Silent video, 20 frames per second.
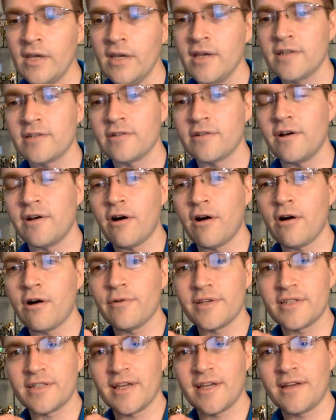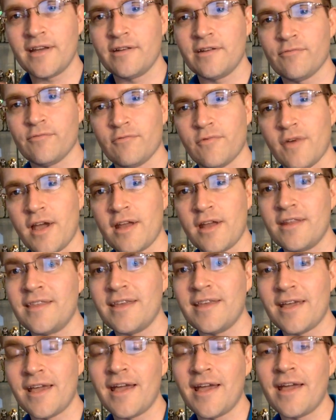So I always get in right at
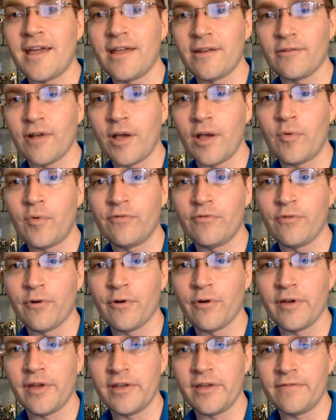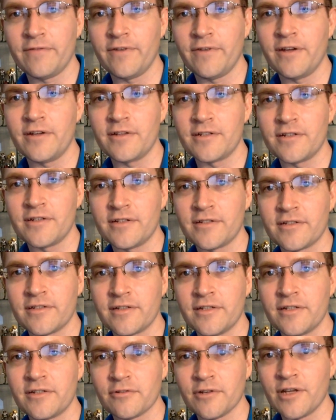the end, right before he finishes
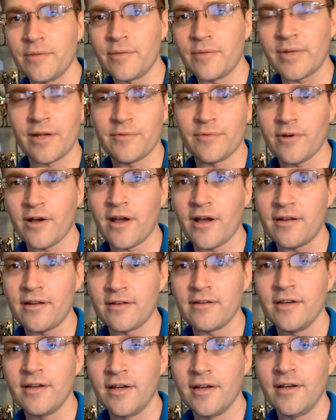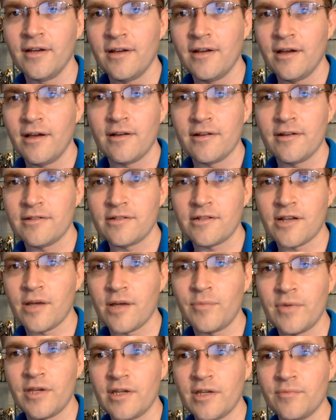his stream, and I'm trying to
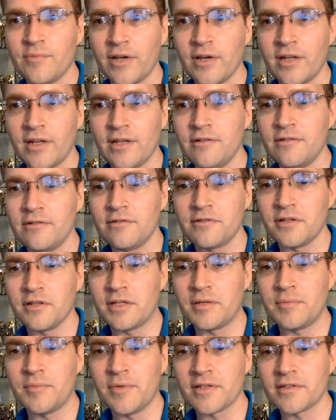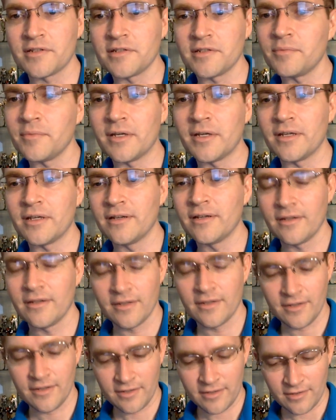chime in, but he usually misses me.
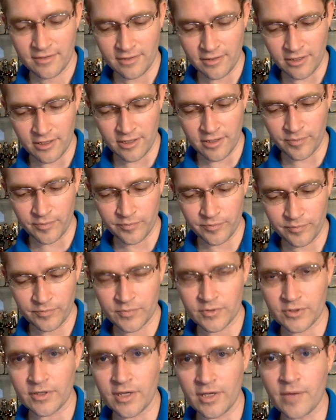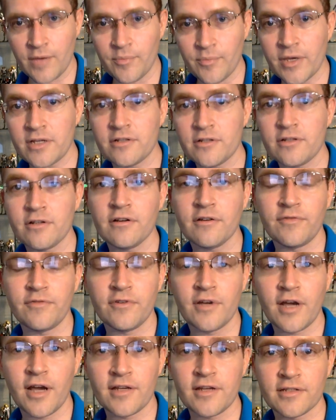So yeah, make sure if you
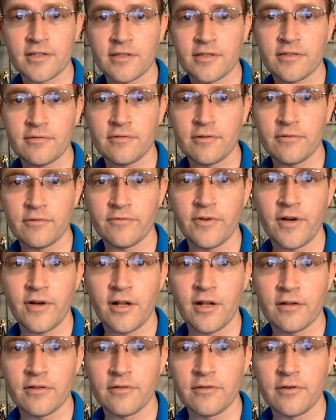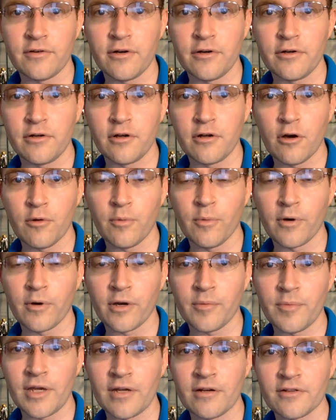guys don't follow Hooded Cobra
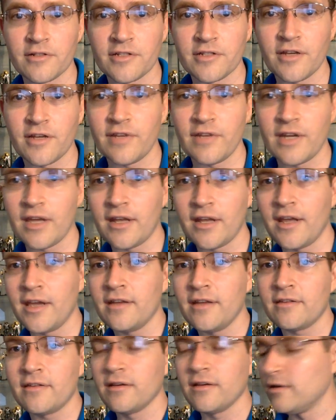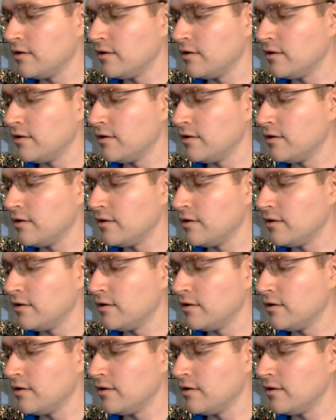Commander 788,